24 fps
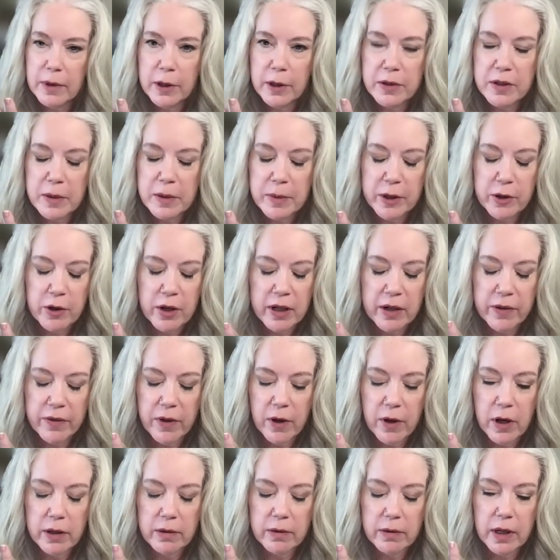Losing my train
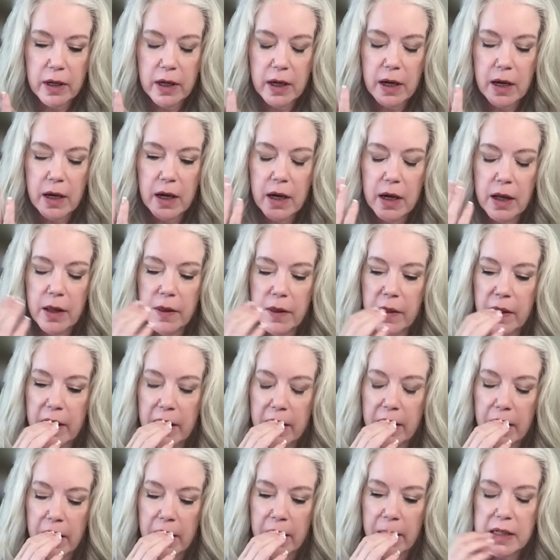of thought.
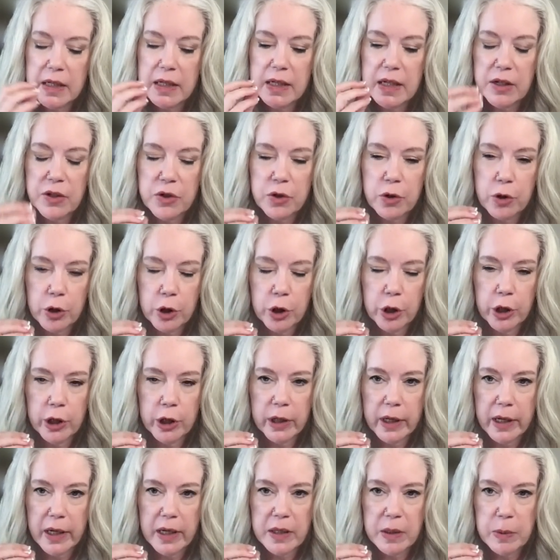The
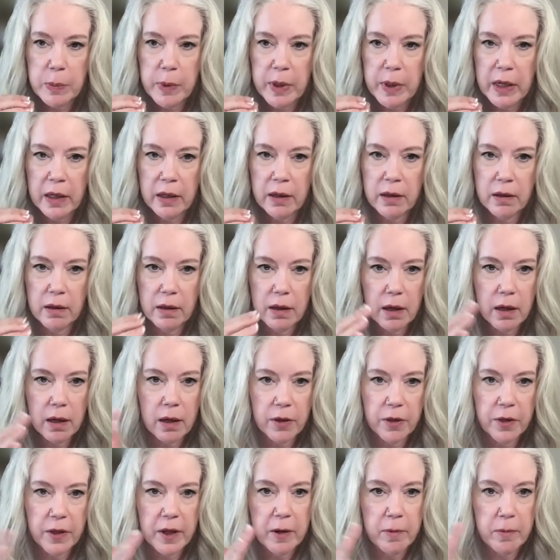sisterhood has been
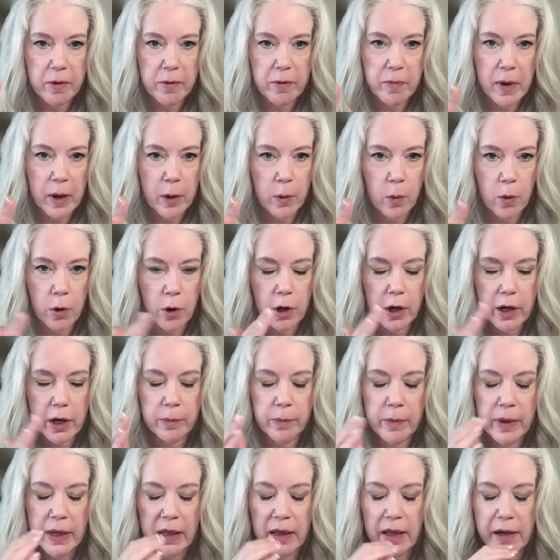a theme of my work
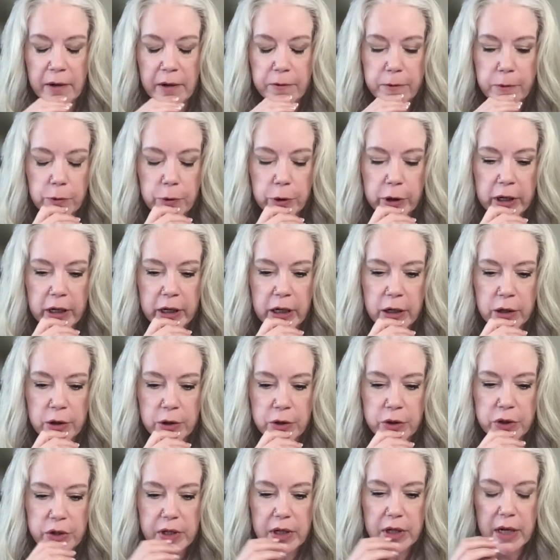and my life for
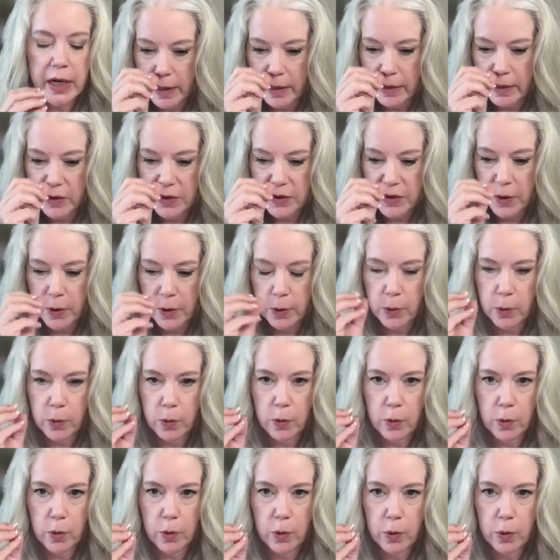years. And so